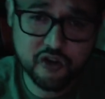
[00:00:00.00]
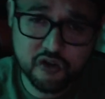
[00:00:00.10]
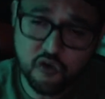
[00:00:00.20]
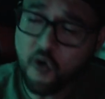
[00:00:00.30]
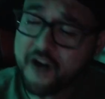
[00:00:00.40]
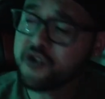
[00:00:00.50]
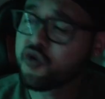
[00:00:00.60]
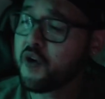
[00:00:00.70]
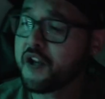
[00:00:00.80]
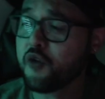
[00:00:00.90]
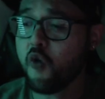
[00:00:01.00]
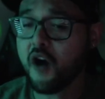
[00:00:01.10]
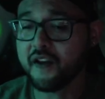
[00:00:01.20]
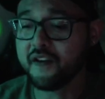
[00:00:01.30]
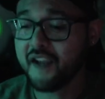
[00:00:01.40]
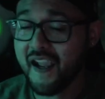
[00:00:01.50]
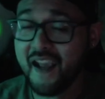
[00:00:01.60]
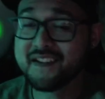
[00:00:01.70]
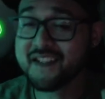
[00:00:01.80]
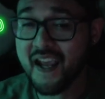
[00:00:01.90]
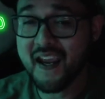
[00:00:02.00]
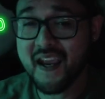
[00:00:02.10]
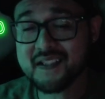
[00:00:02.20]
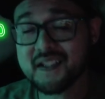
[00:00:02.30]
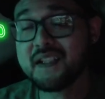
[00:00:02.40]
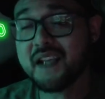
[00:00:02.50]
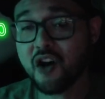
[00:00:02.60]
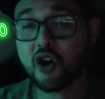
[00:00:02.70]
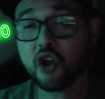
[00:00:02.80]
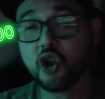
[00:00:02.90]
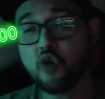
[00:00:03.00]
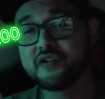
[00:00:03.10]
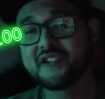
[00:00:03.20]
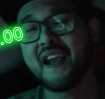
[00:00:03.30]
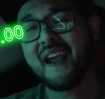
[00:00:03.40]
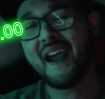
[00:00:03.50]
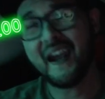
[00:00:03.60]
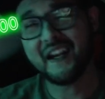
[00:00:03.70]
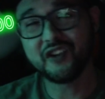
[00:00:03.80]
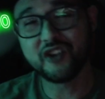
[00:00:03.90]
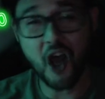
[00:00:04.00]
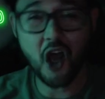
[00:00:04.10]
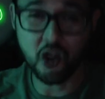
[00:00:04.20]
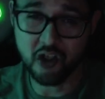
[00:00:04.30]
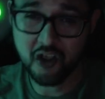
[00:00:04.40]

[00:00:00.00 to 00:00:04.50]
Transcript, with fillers: 2021, and today SNDL closed at a dollar.